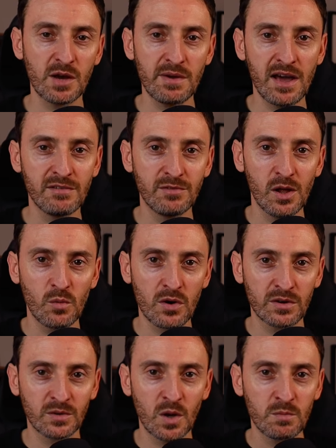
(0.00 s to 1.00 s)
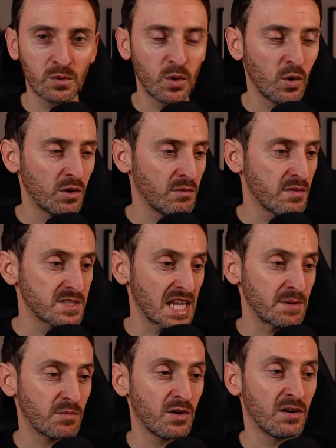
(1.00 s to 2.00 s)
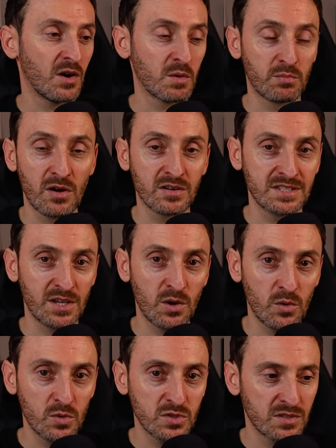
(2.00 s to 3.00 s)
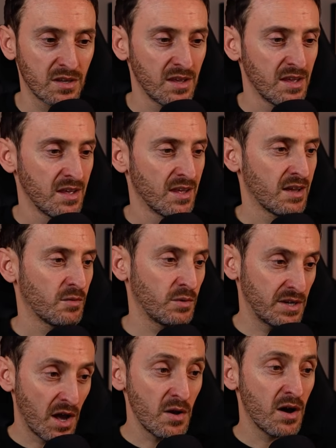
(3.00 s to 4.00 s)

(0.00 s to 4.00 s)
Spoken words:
now we have Vaultwarden up and going. We've set up our proxy host. We now